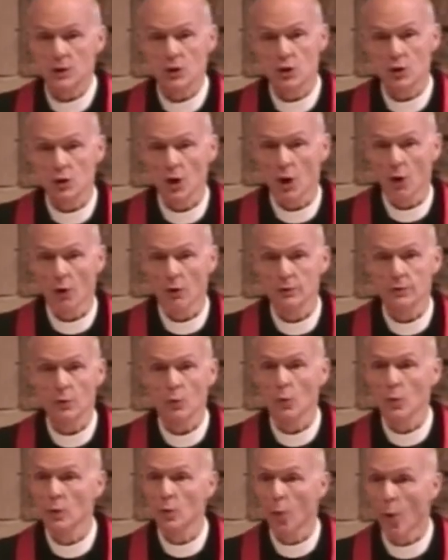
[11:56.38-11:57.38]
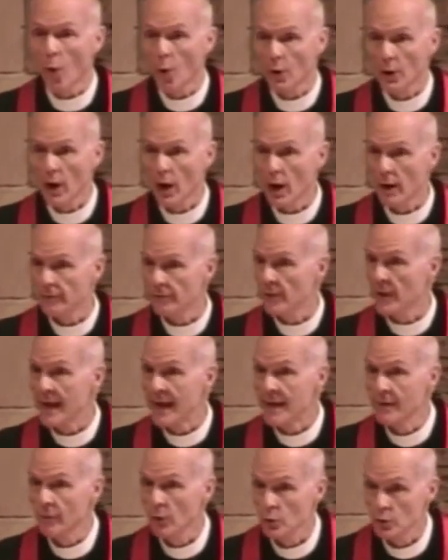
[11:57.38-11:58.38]
that salt would ward
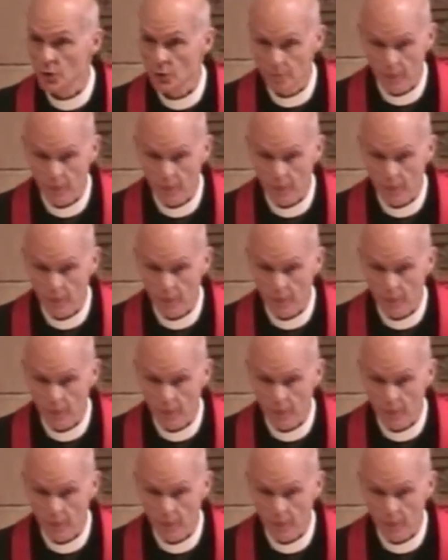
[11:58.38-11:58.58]
off evil